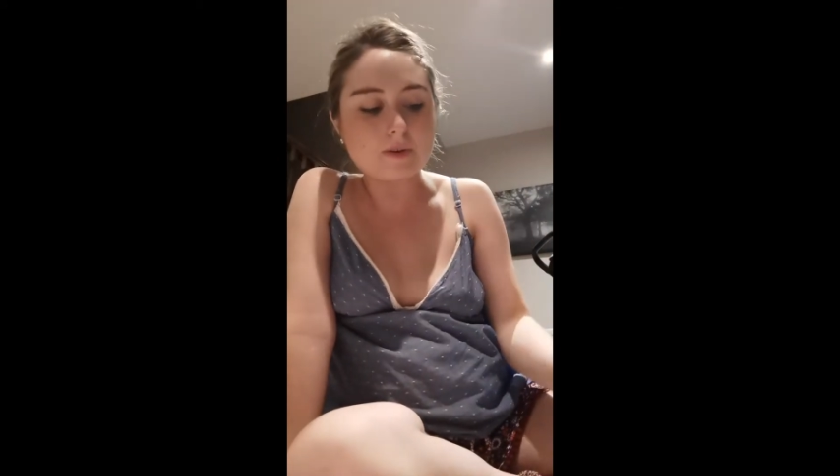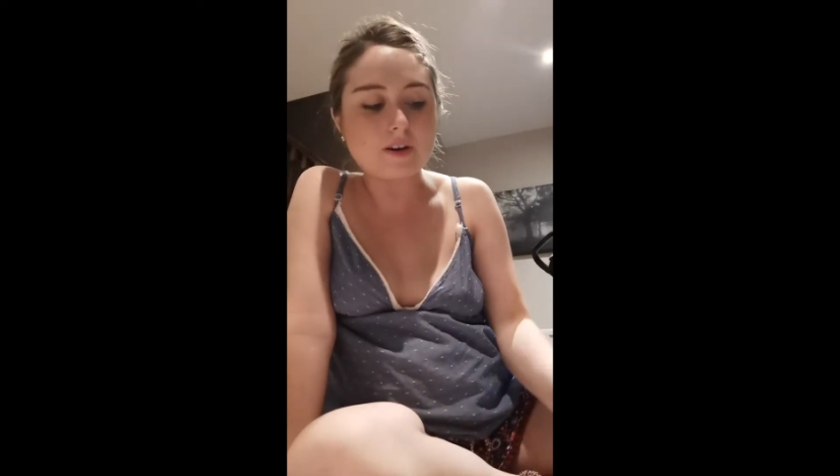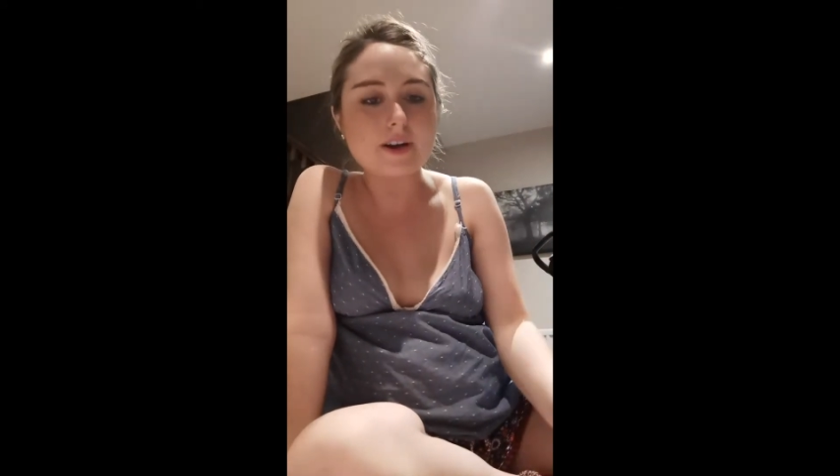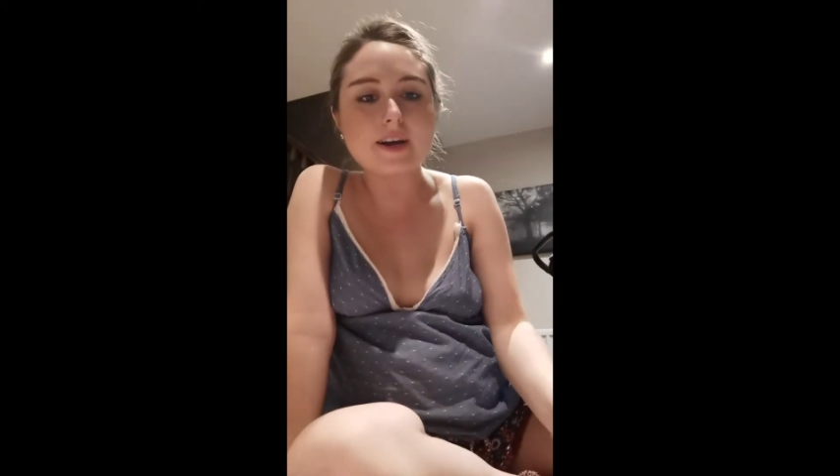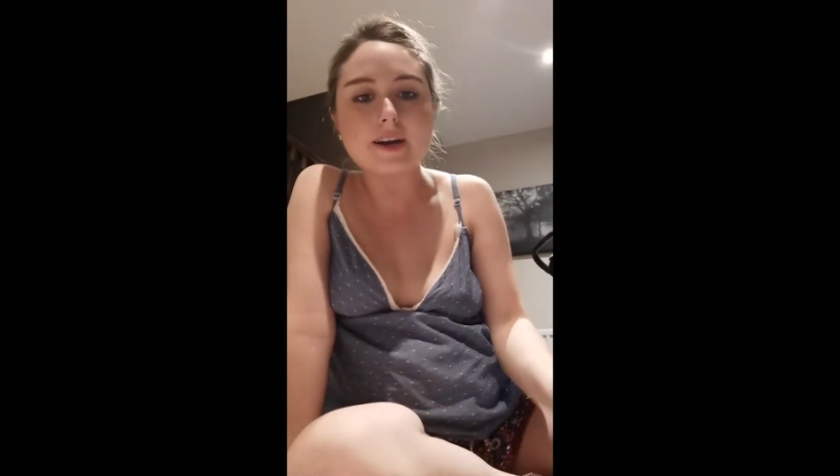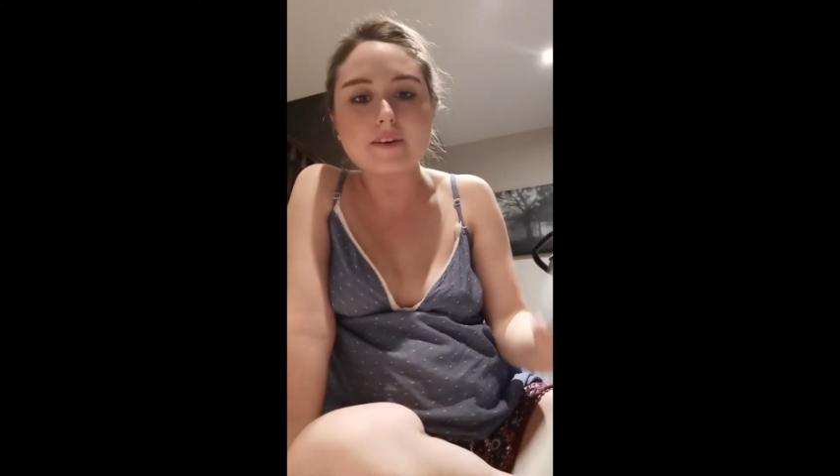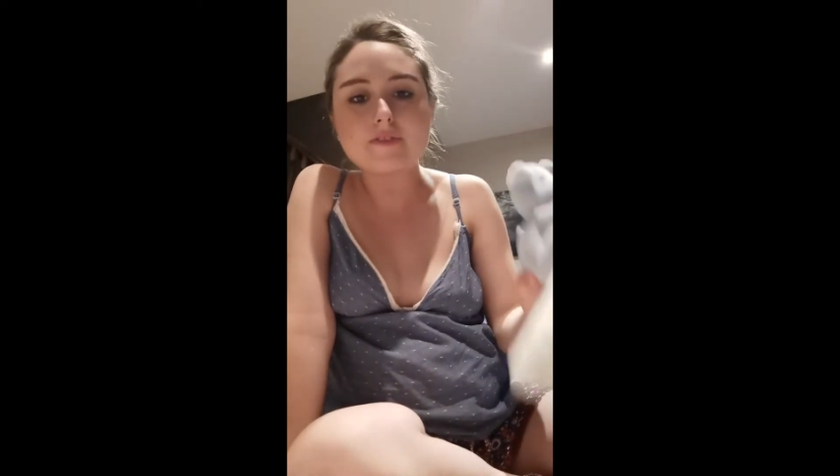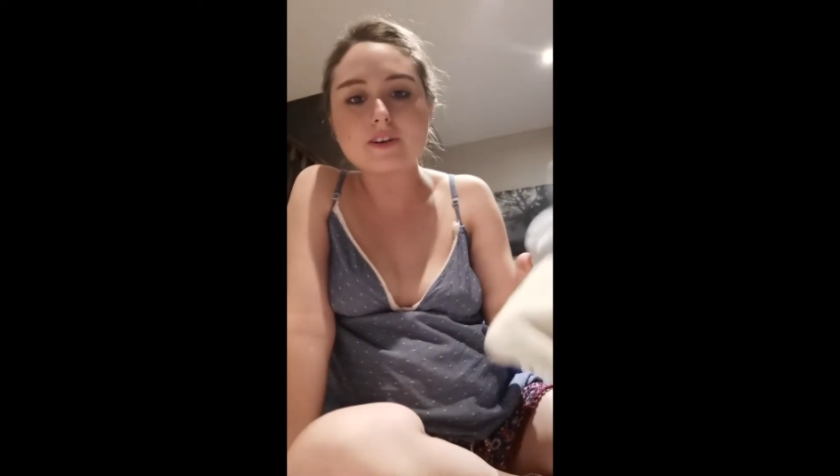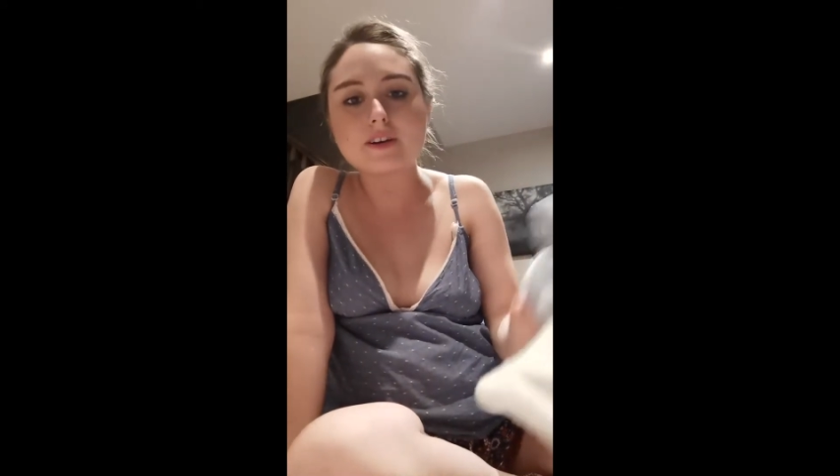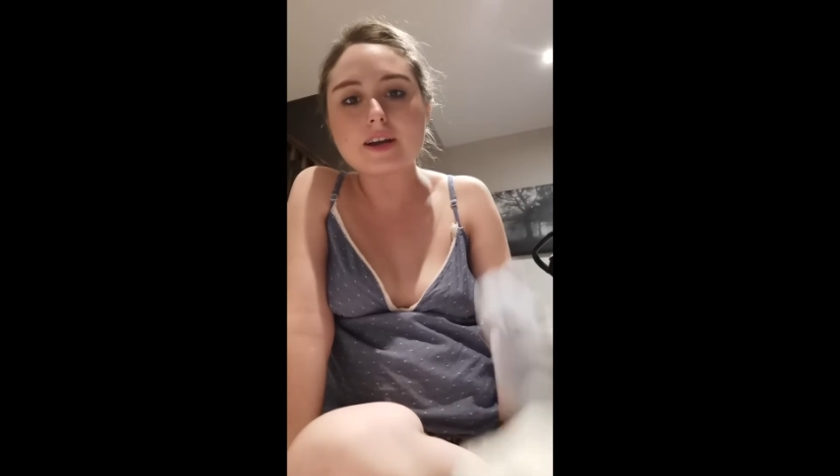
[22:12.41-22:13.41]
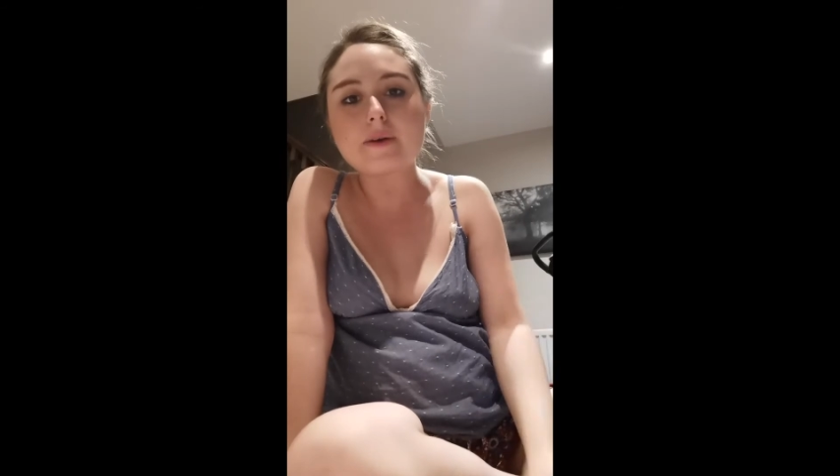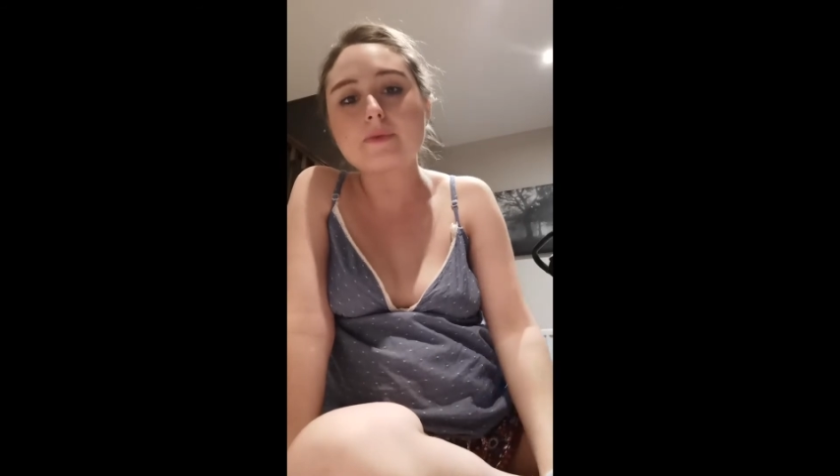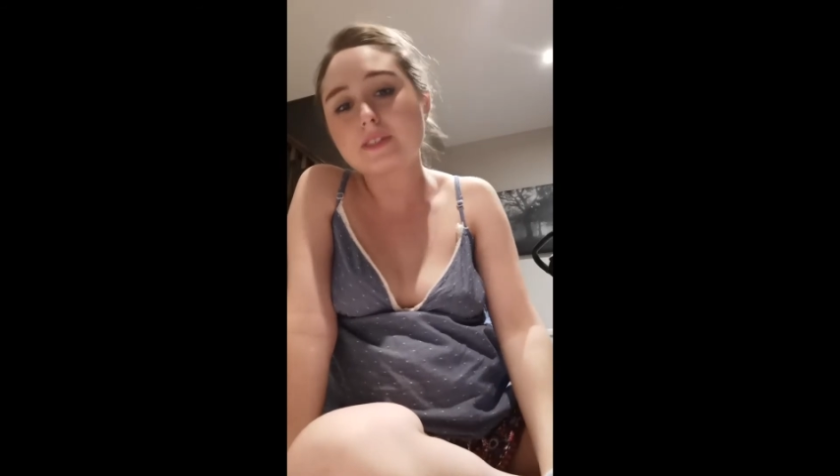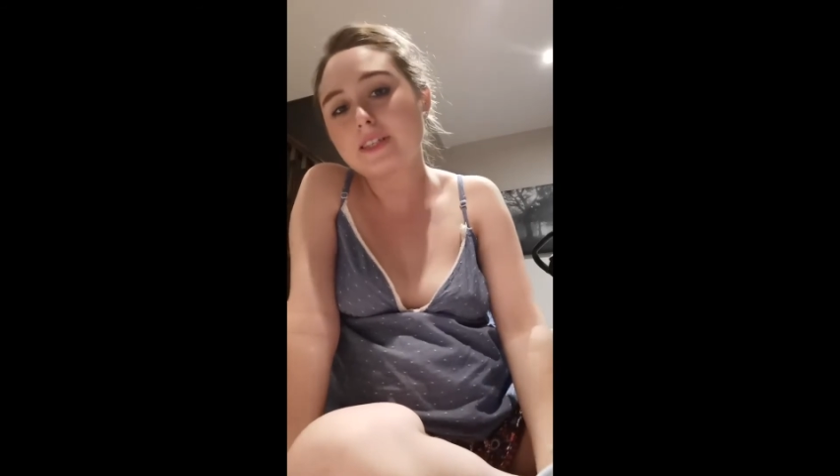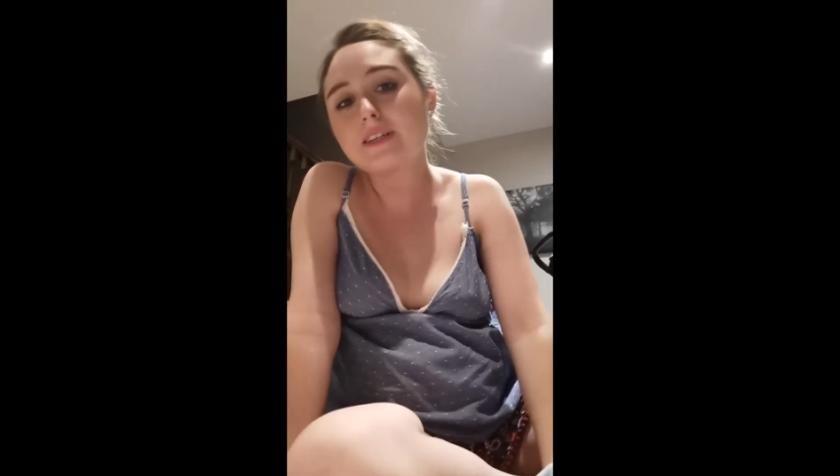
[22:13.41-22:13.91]
But however, it
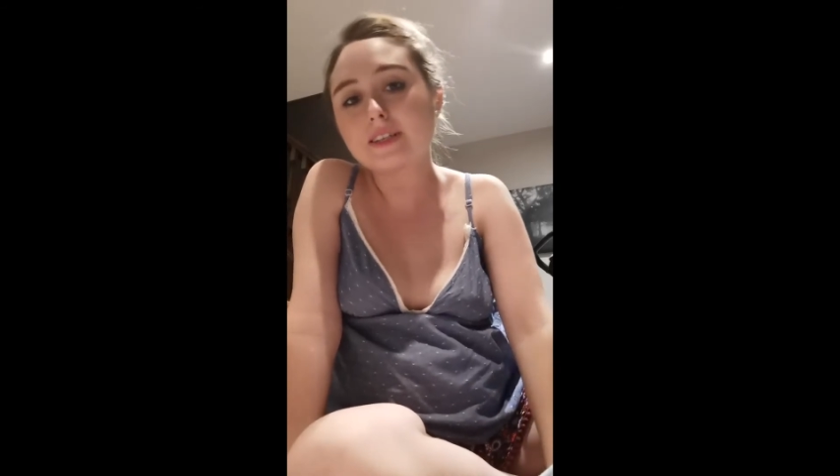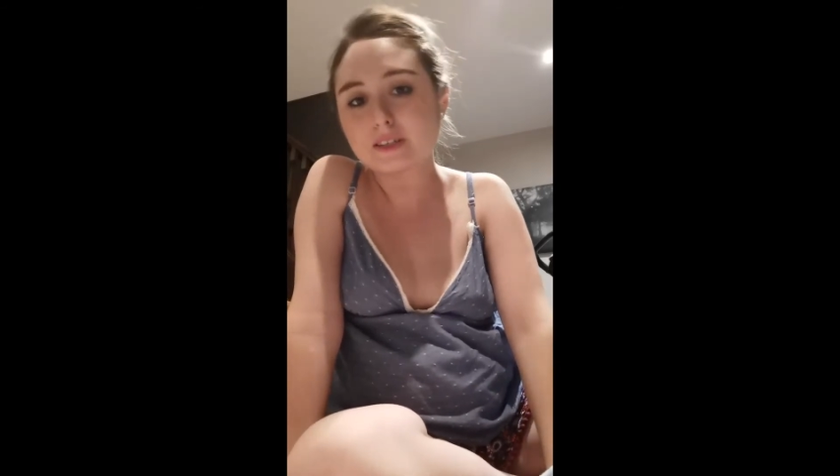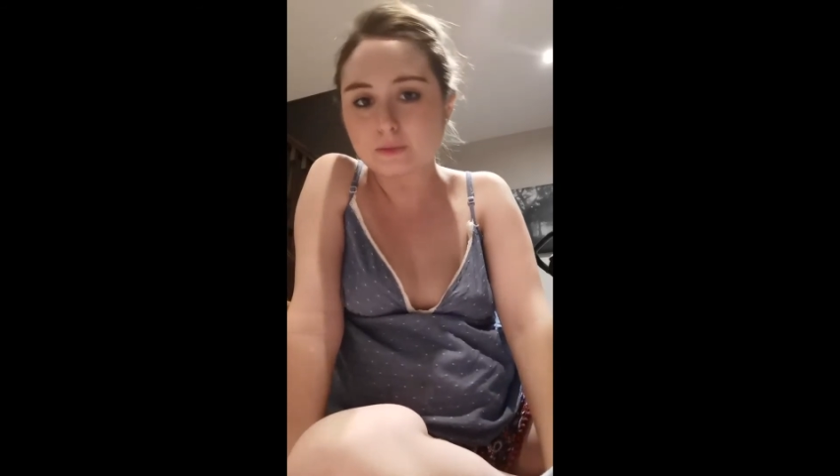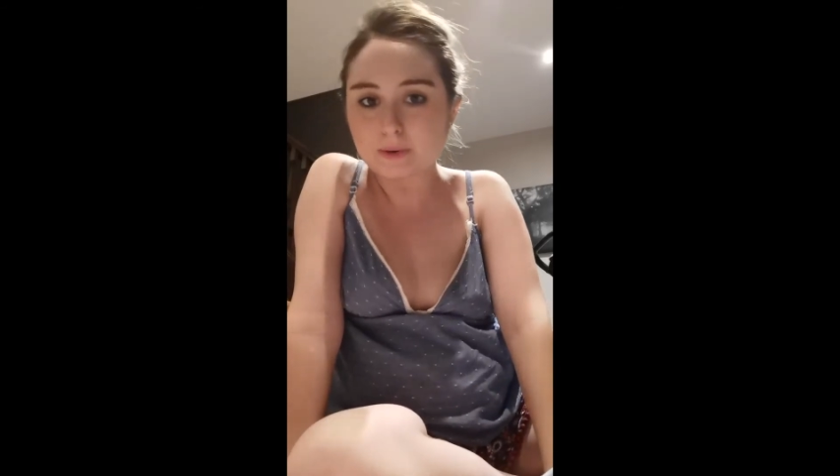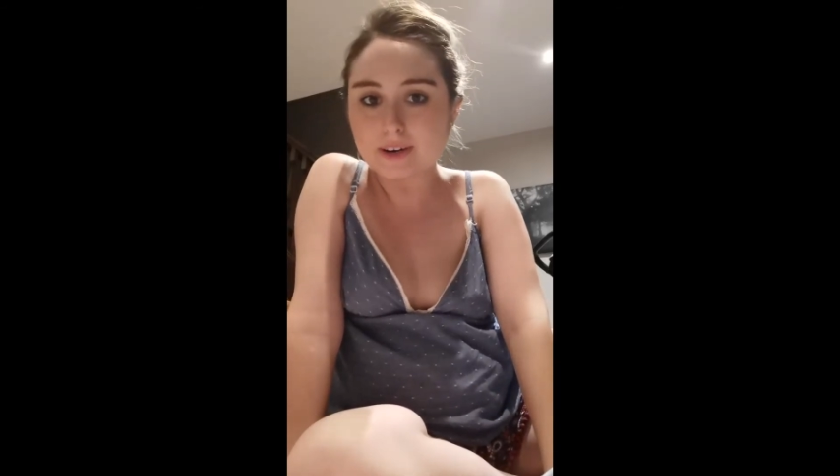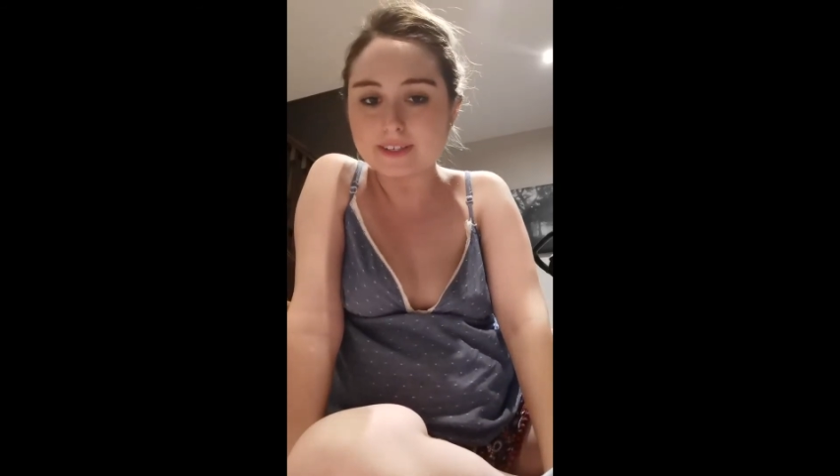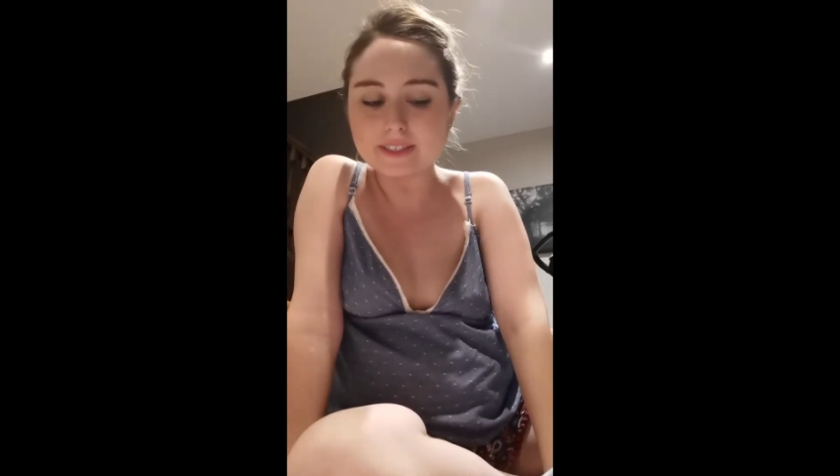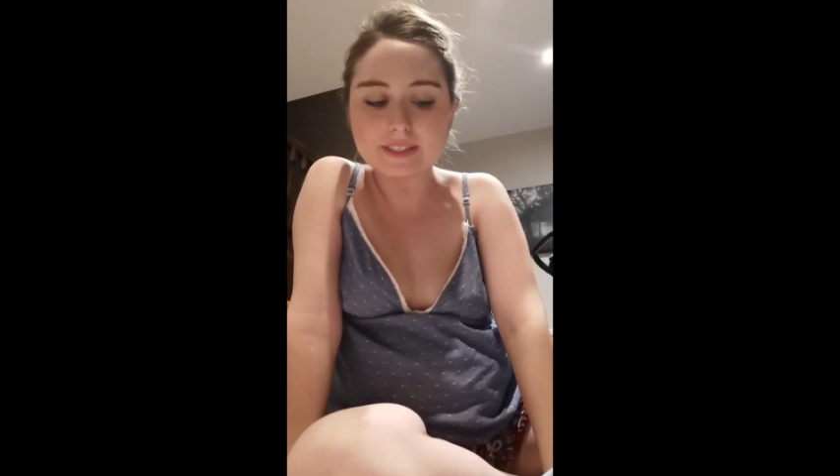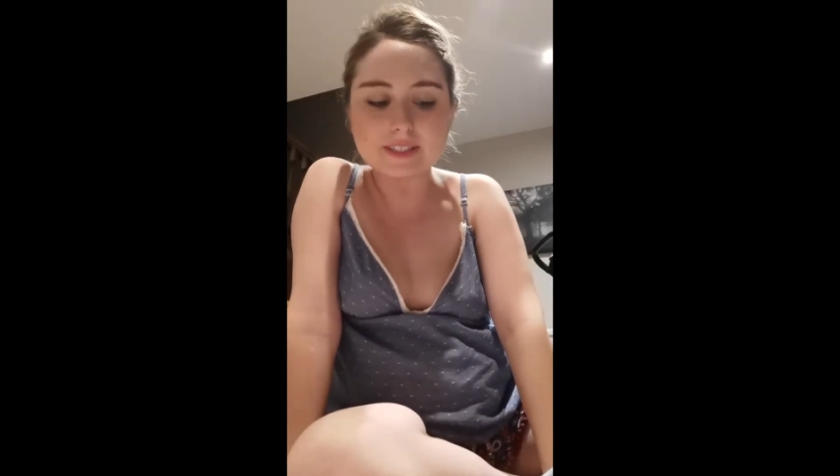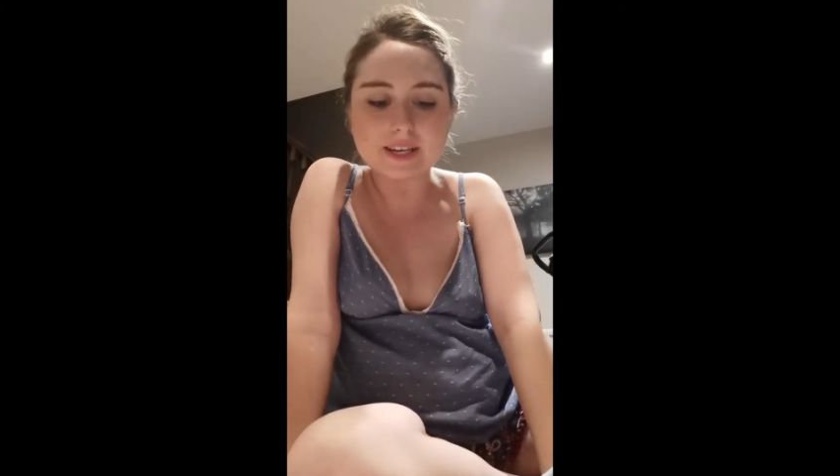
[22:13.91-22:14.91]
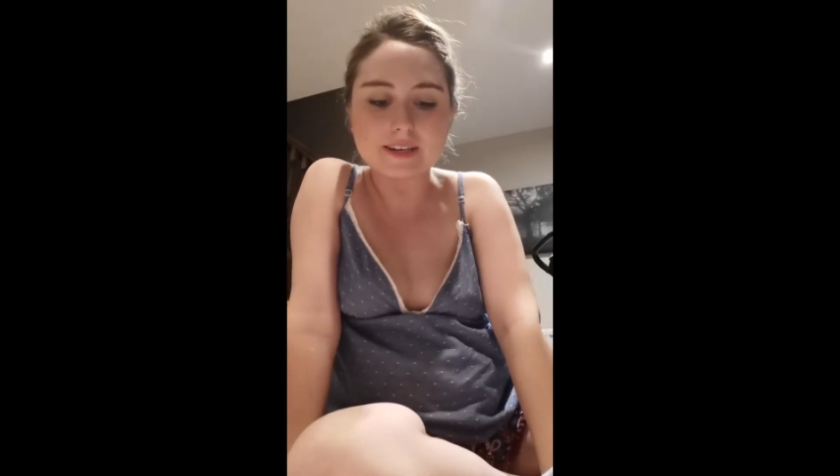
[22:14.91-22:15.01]
was still an experience,